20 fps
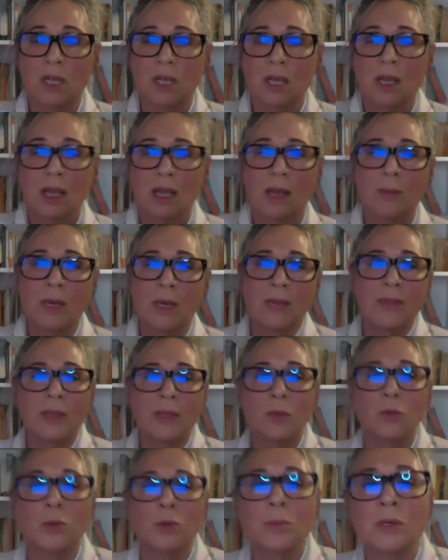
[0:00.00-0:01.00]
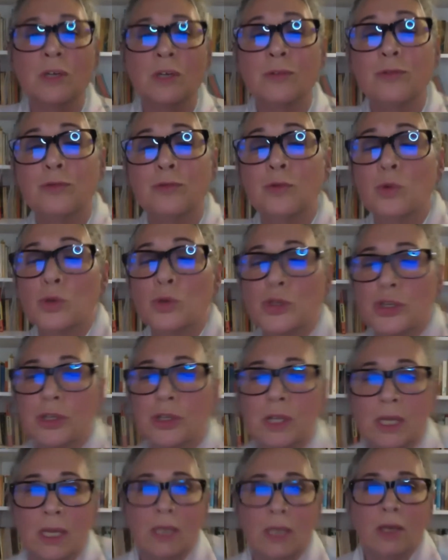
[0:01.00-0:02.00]
I mean, I think women have forged
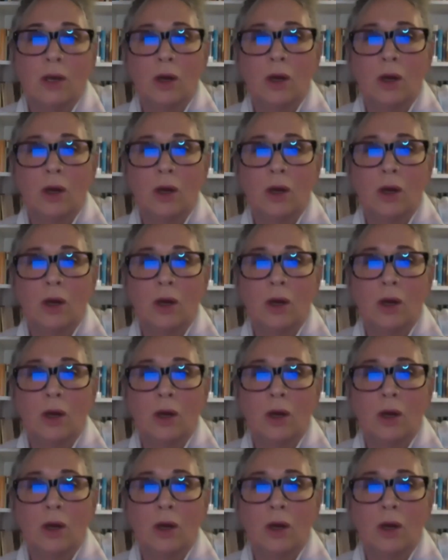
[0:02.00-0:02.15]
their